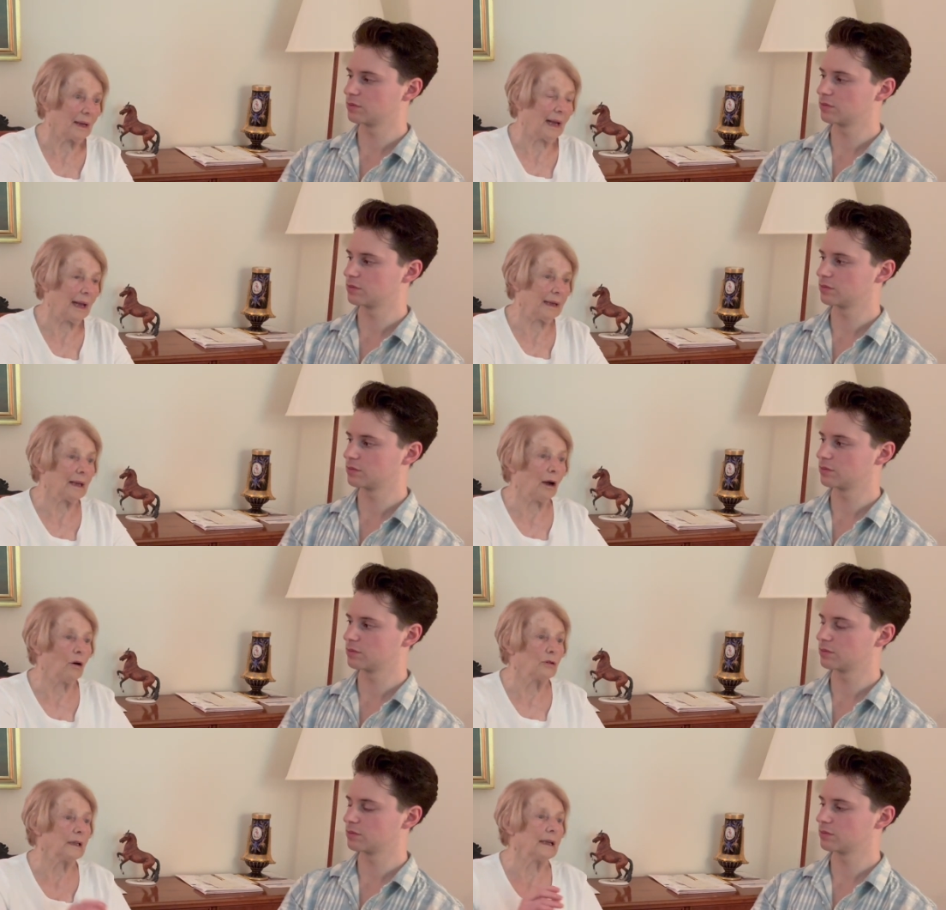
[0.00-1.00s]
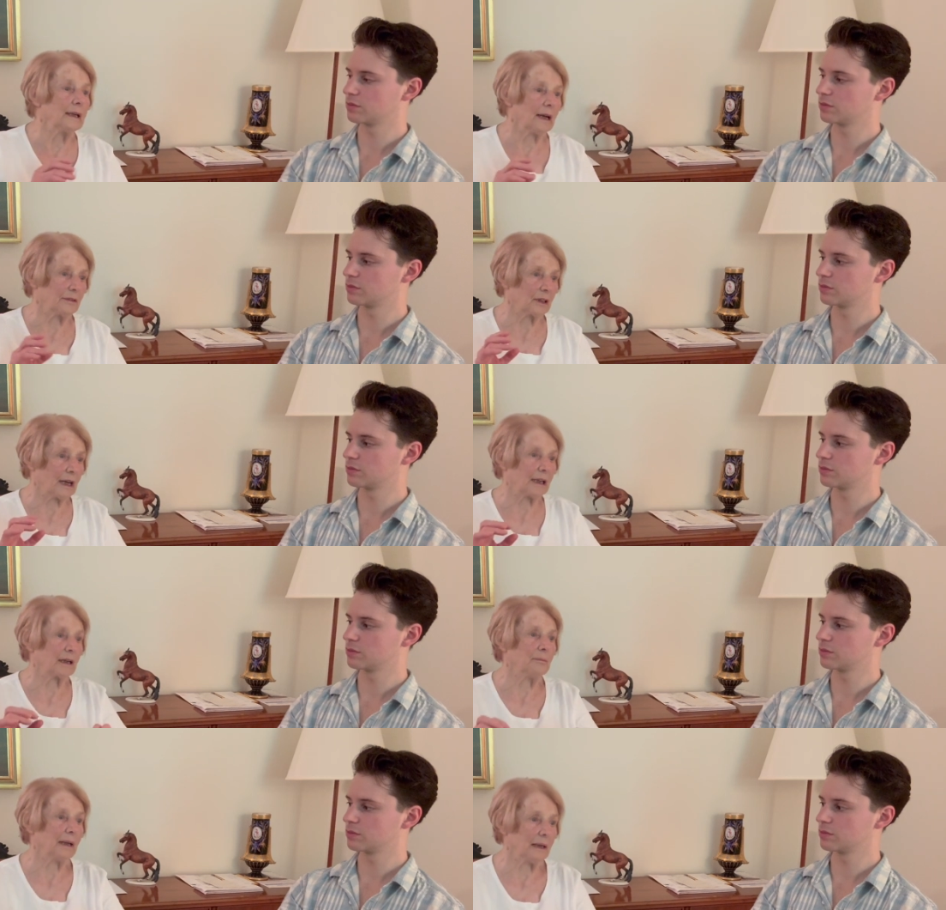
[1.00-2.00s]
Speaker 1: I only can
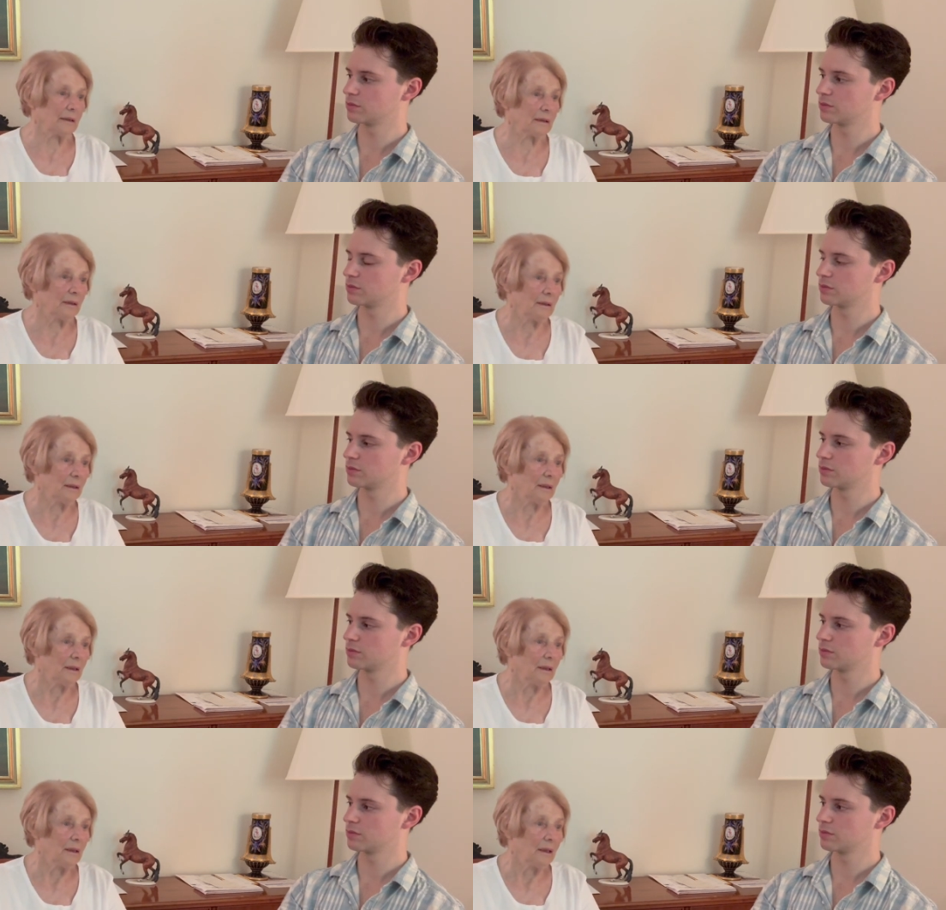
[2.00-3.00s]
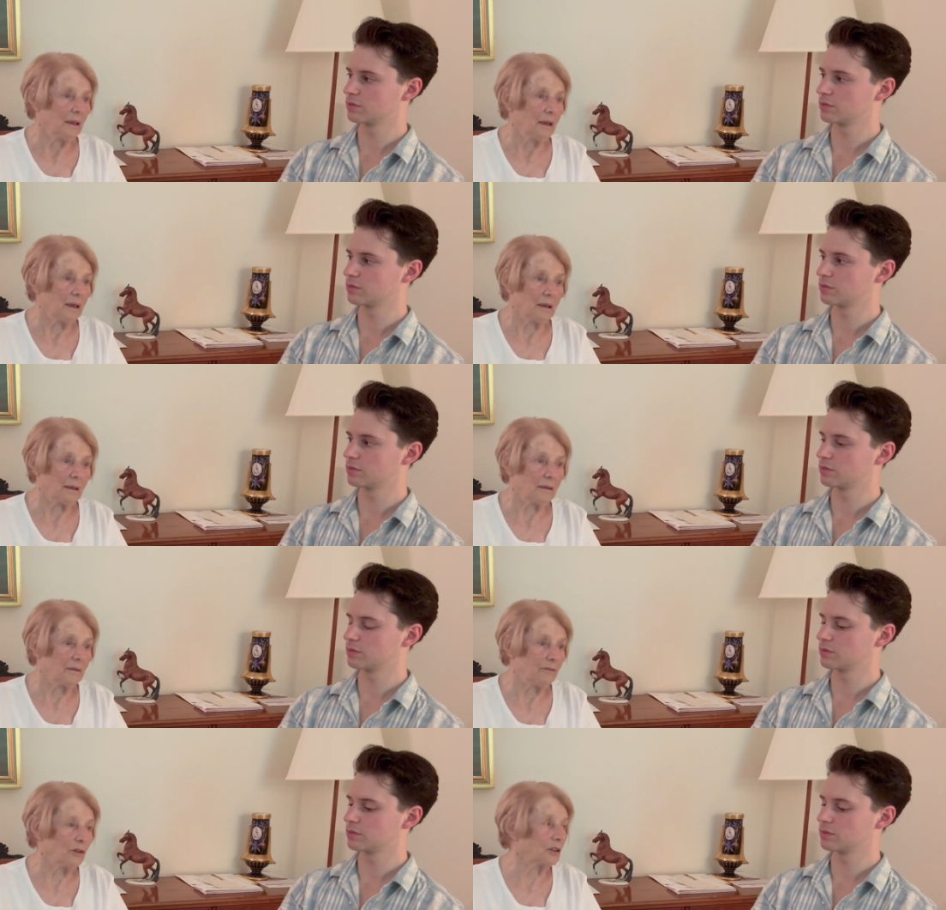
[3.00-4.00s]
recommend uh,
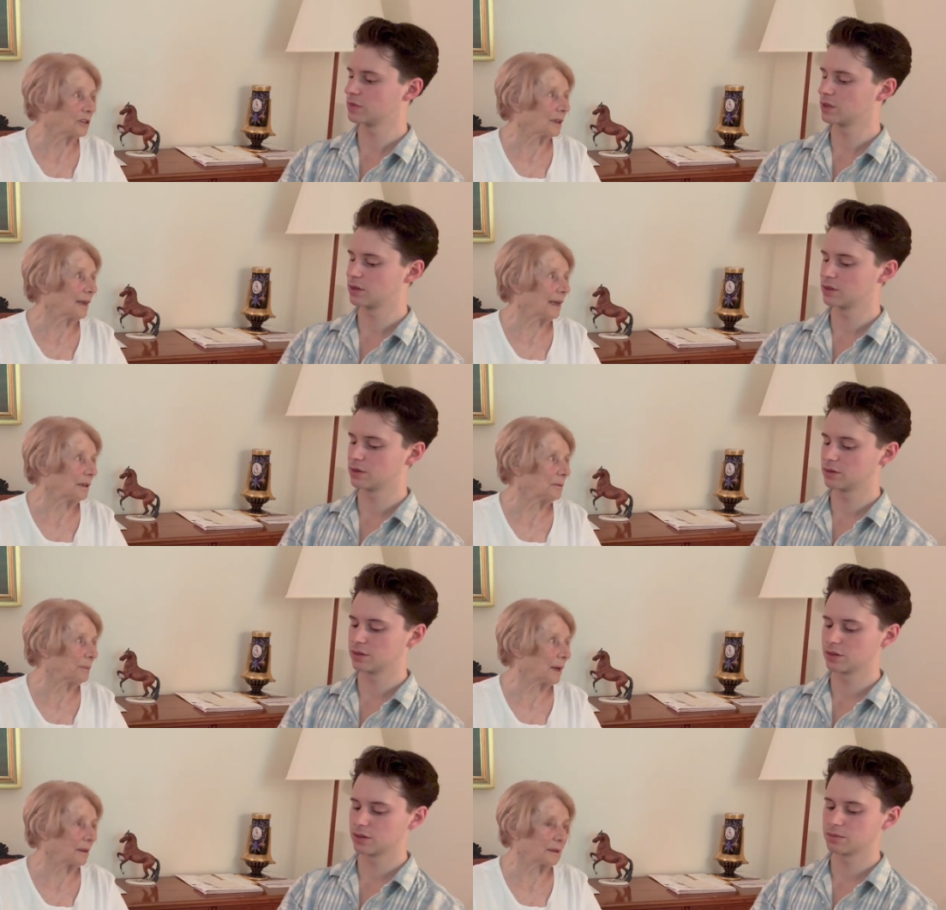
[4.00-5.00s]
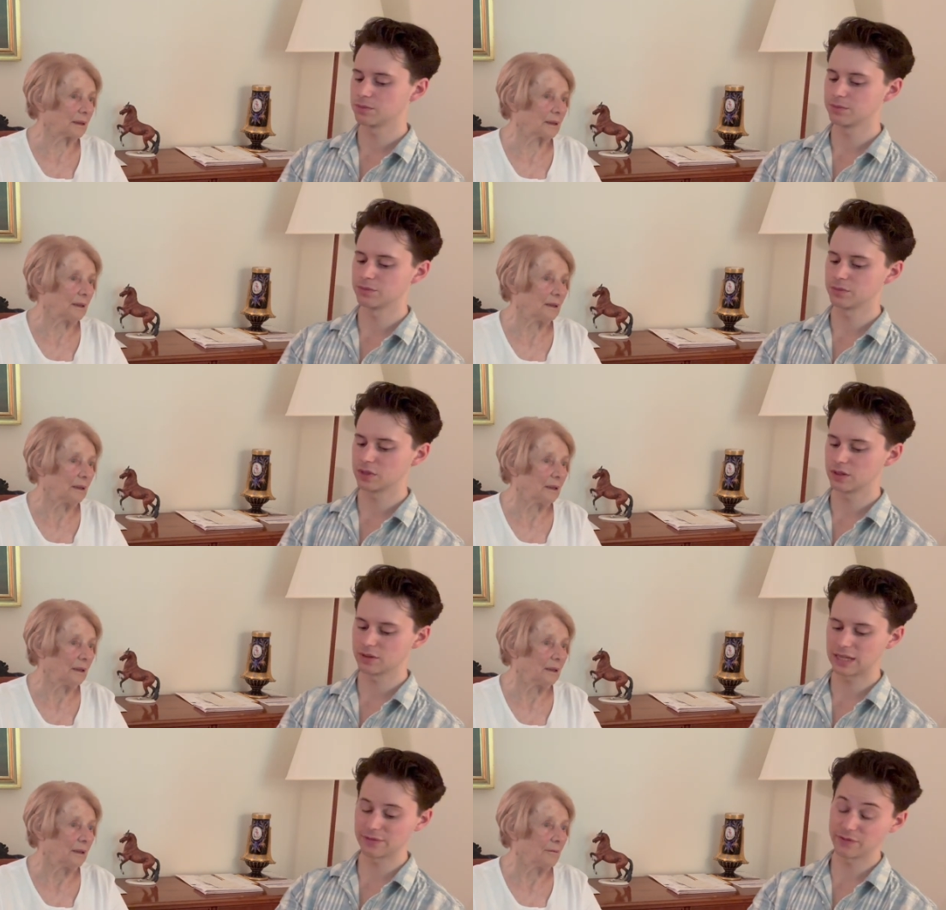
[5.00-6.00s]
for the chiropractic.
Speaker 2: Mm.
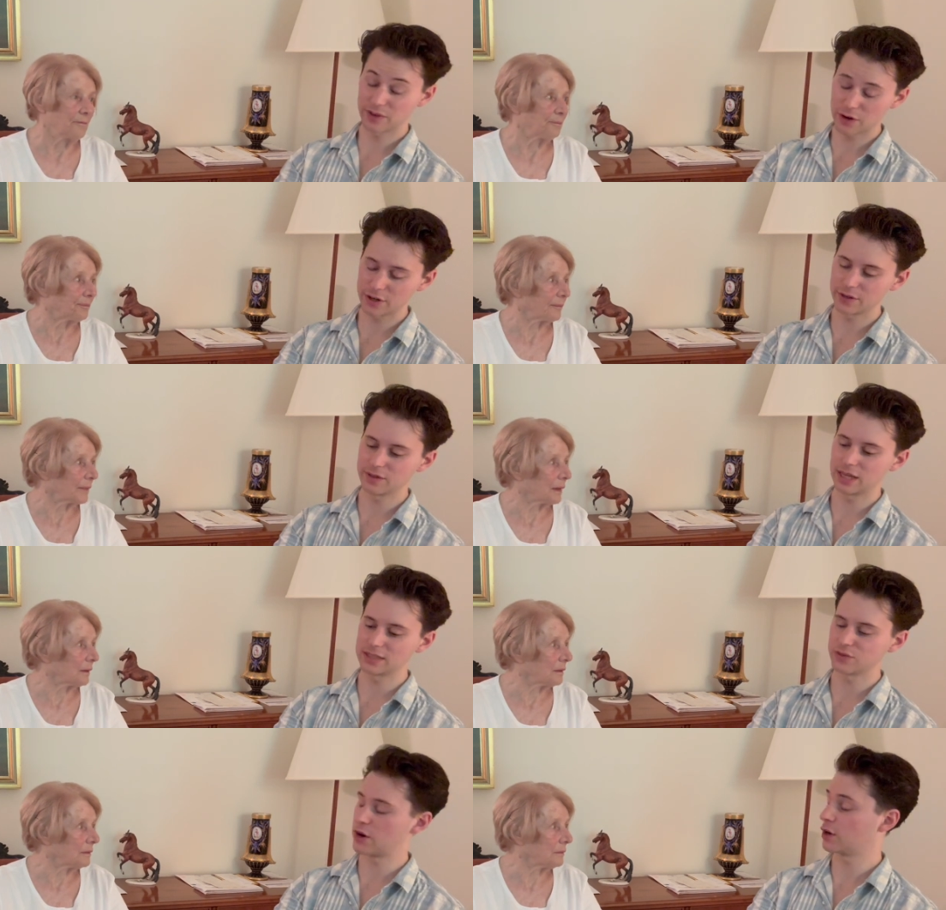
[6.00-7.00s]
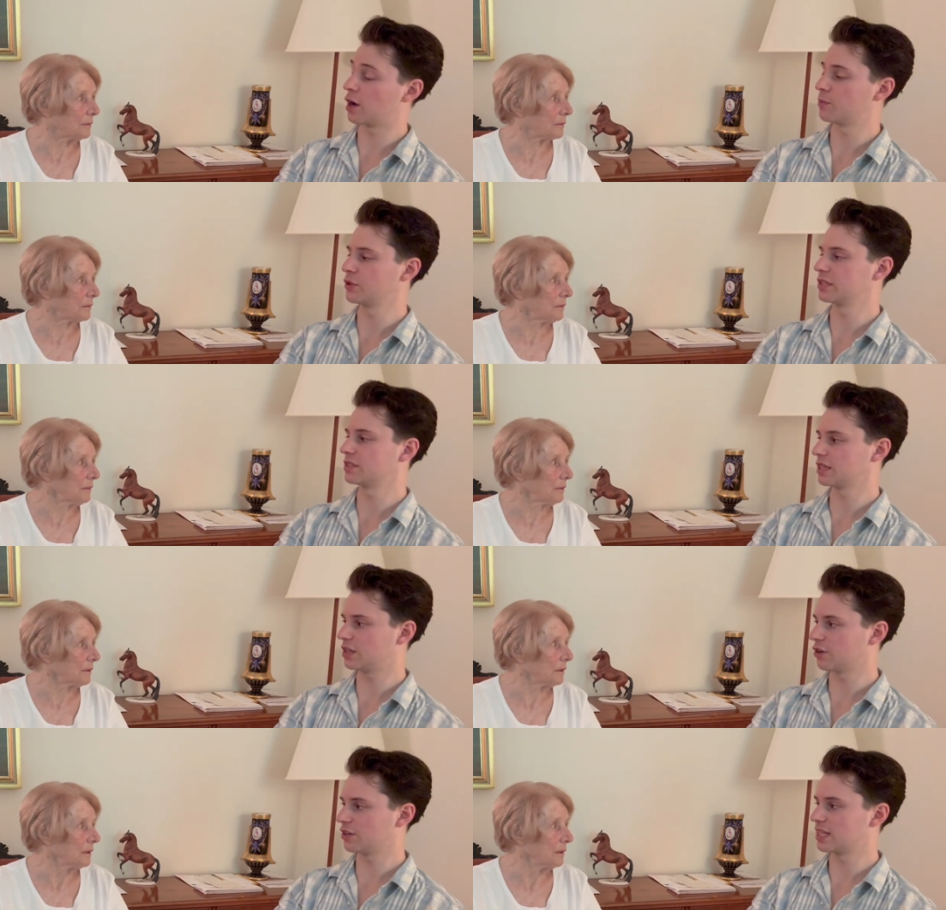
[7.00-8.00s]
That very, that's very humbling to
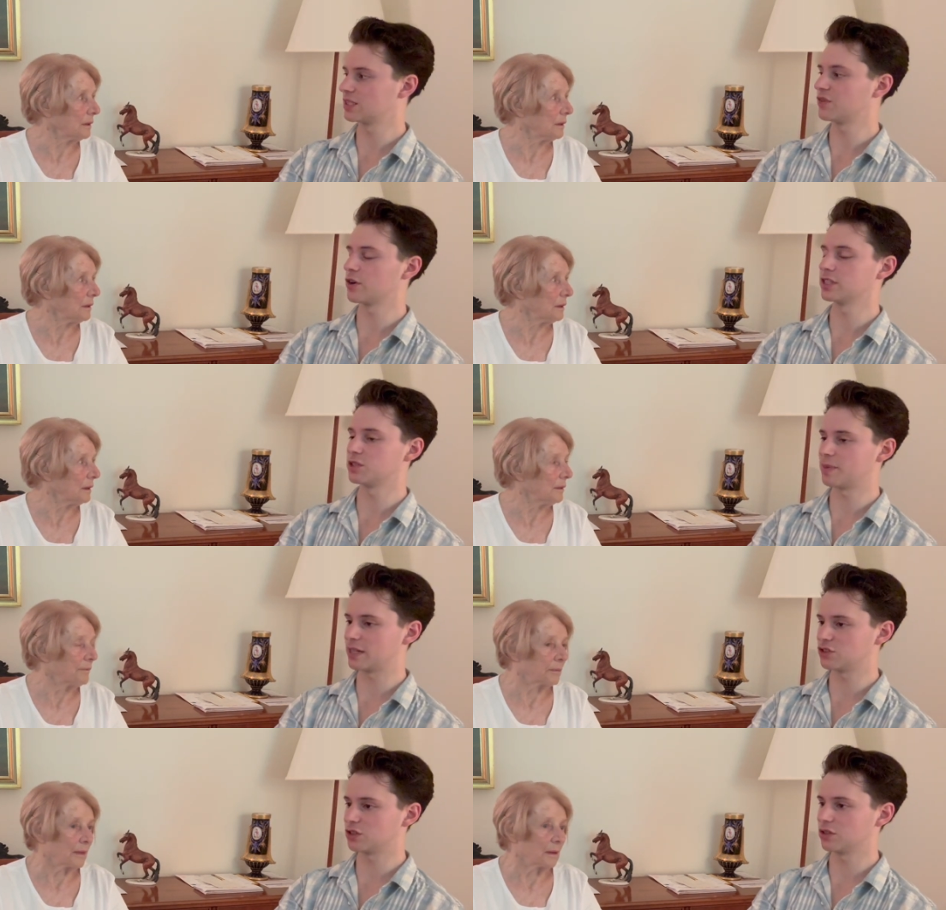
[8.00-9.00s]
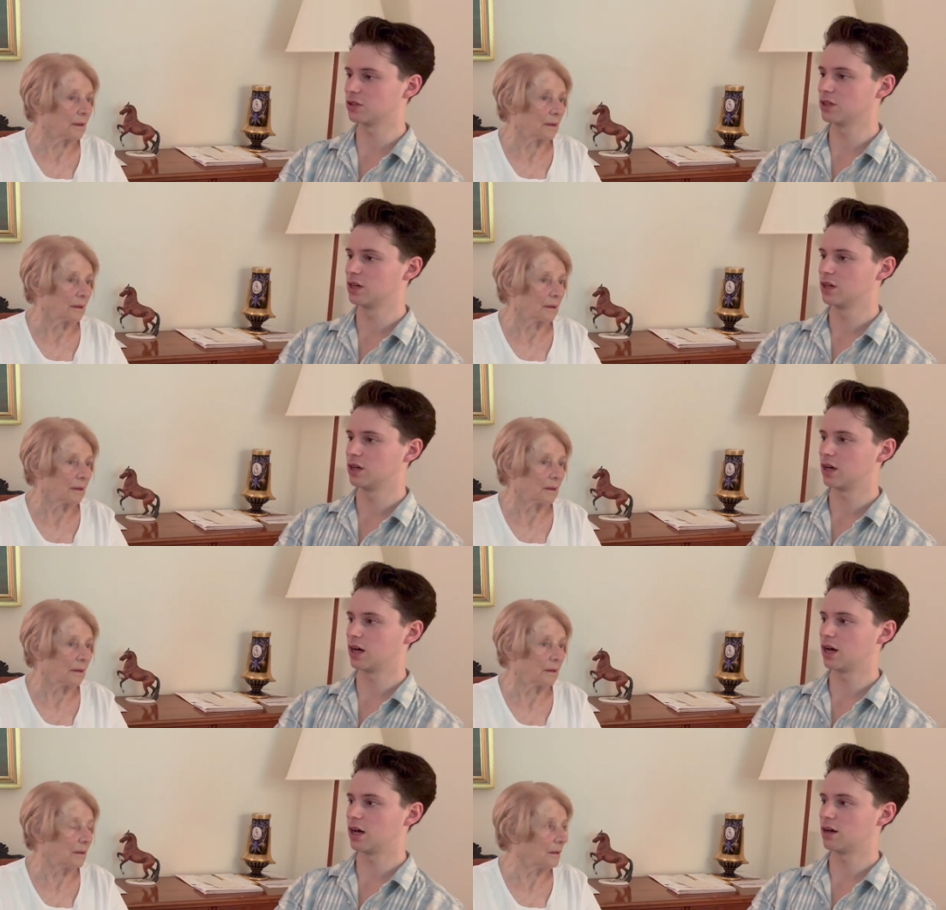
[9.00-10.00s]
hear, and that's very special.
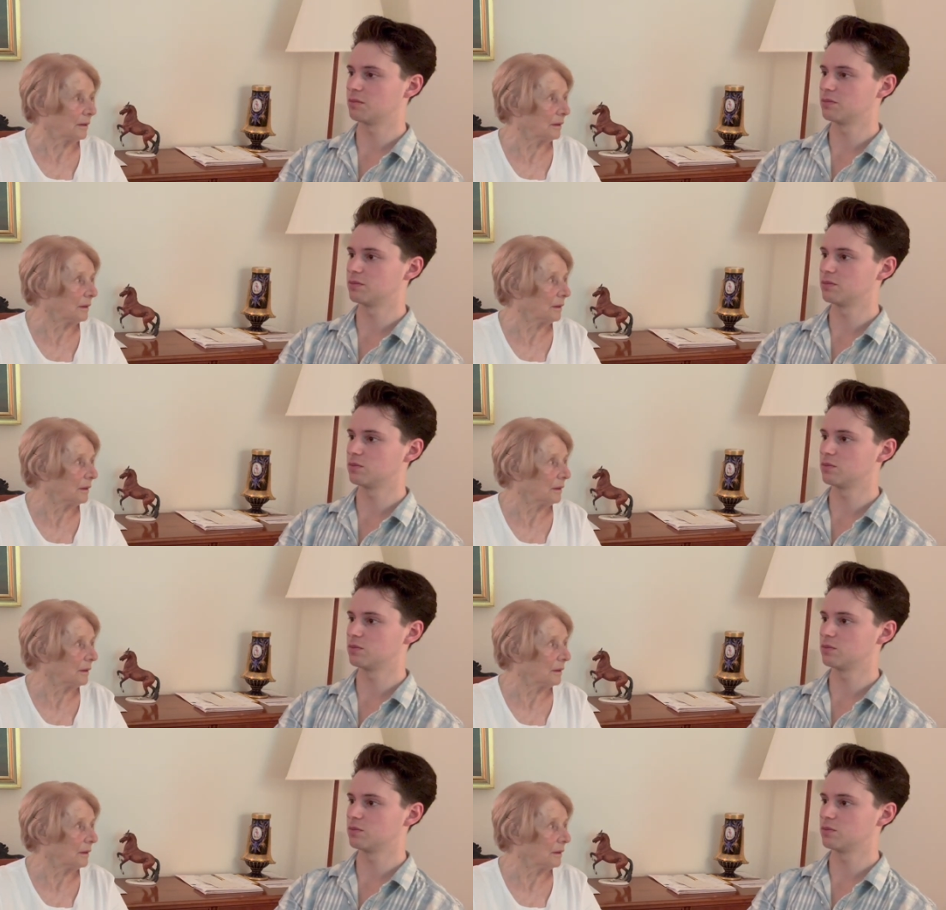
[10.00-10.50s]
Um,